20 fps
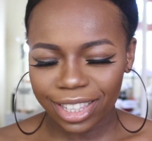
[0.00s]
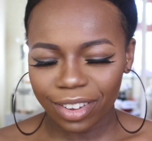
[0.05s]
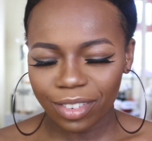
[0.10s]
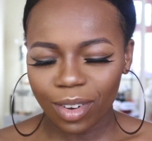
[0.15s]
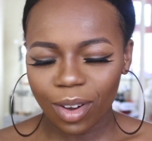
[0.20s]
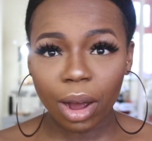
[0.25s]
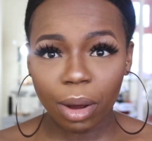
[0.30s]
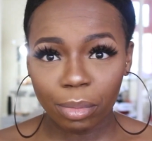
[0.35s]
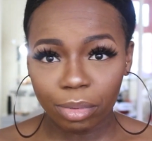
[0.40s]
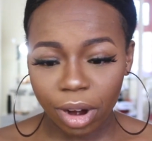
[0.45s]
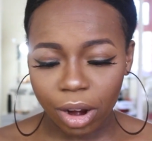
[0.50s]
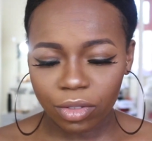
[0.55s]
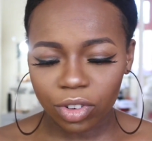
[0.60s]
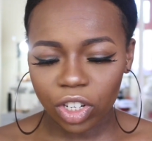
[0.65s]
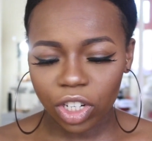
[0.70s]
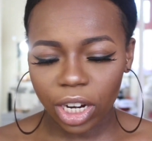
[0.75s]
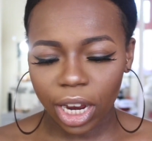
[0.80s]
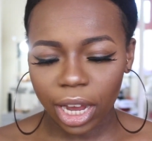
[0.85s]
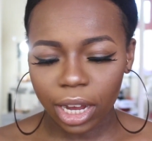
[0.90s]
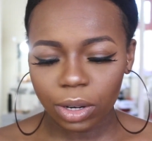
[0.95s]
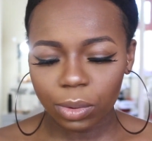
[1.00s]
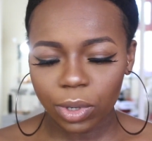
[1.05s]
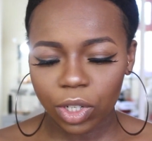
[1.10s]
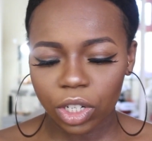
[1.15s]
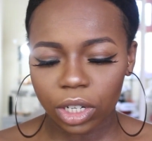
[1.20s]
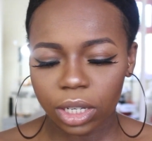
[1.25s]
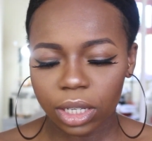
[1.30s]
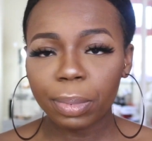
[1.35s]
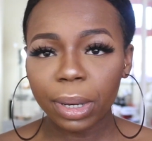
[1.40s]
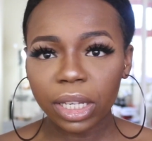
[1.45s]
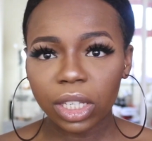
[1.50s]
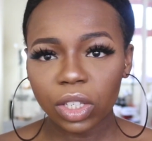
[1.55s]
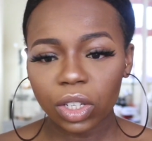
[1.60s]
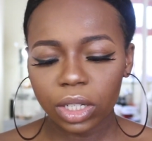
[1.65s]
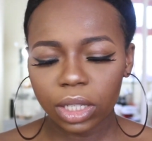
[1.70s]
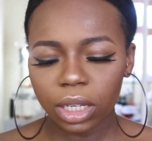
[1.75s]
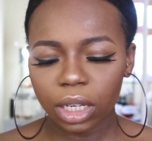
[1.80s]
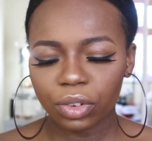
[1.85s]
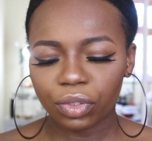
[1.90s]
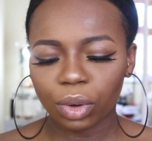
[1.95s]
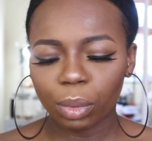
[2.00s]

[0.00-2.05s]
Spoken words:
They've got a brown shade, which is best suited